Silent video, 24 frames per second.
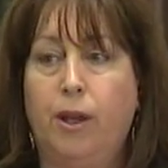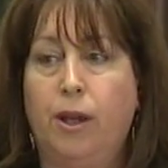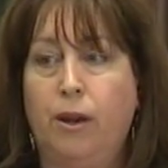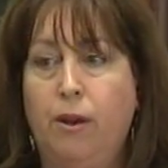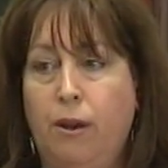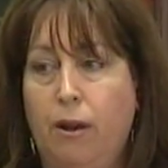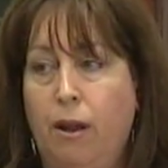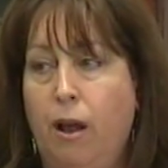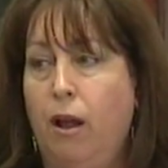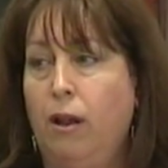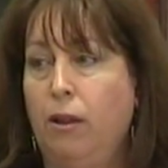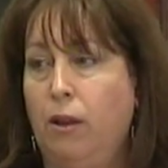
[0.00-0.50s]

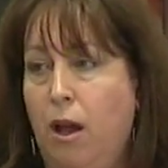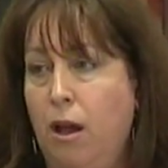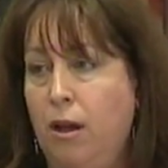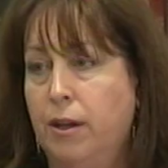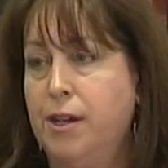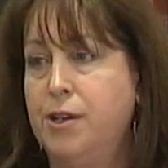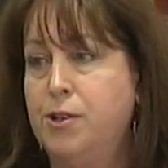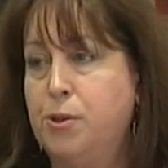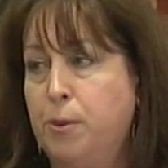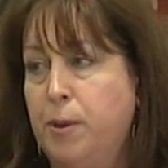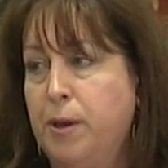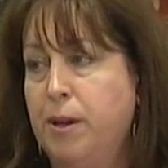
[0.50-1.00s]
And along
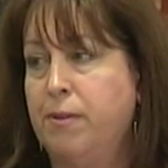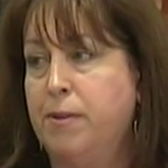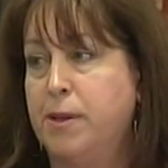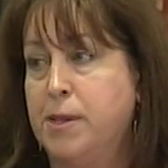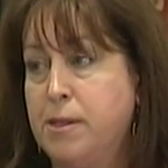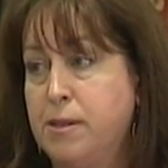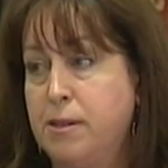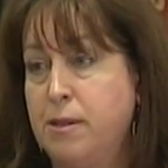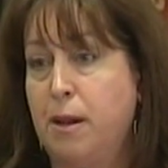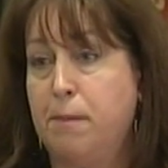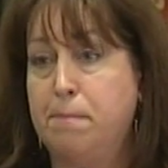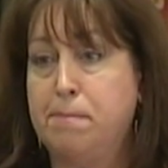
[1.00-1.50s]
each one of these
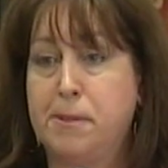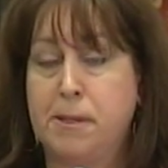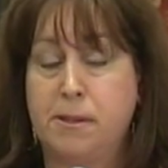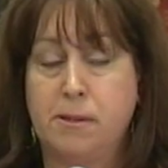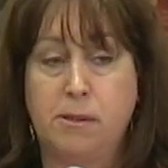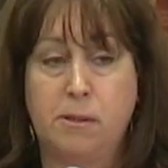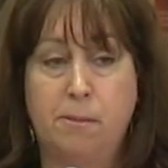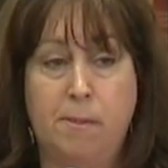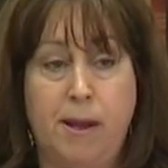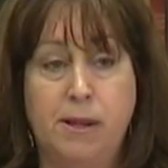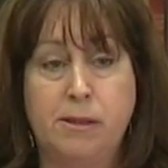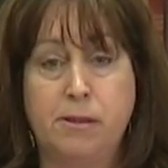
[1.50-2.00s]
steps is
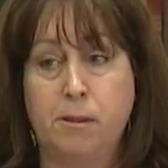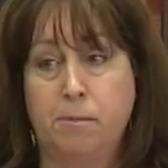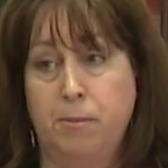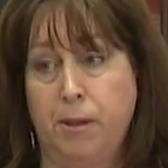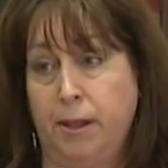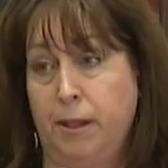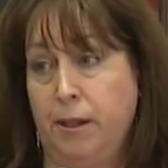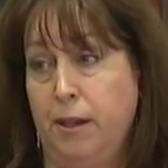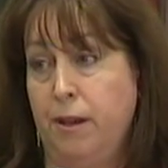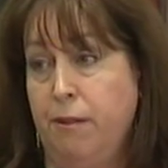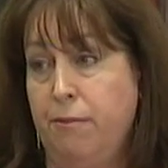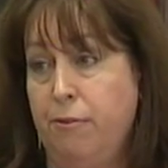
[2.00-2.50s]
the
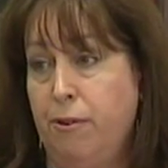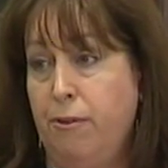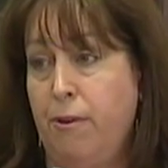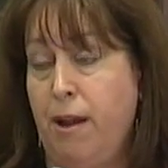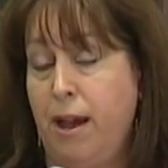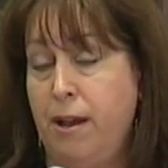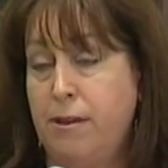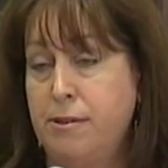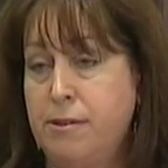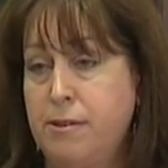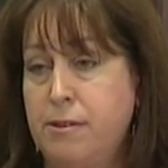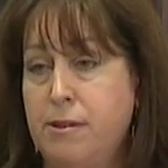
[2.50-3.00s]
possibility of
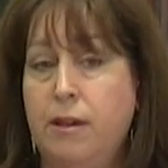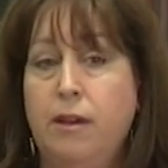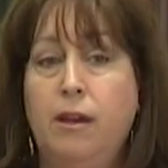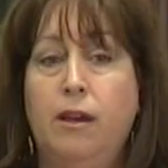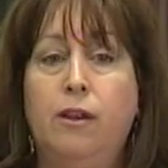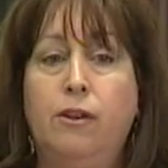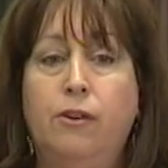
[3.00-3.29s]
arrest.